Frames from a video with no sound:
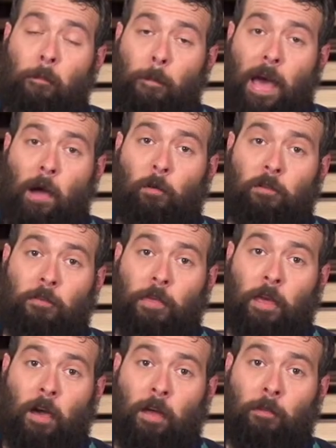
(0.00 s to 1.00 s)
it powers the
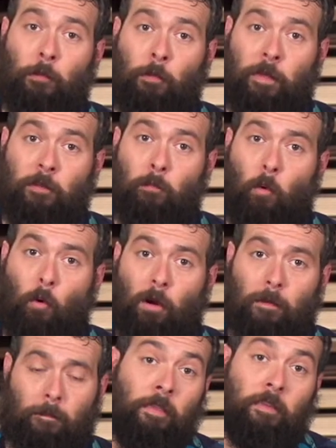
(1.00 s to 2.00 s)
gun through this port.
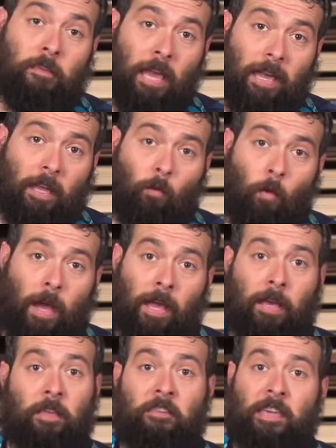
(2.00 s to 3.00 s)
The second way
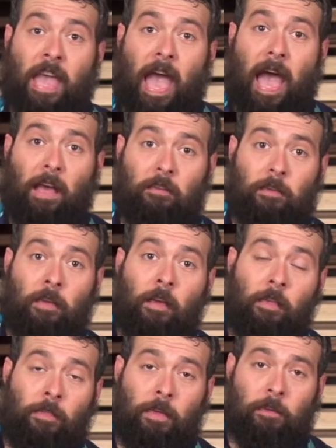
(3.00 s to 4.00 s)
is gas.
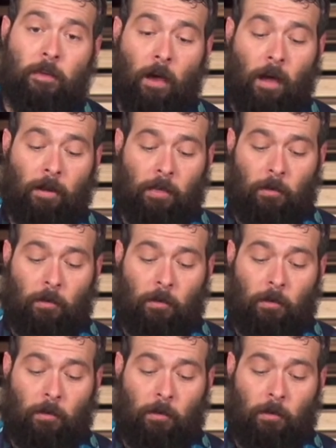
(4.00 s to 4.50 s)
This gun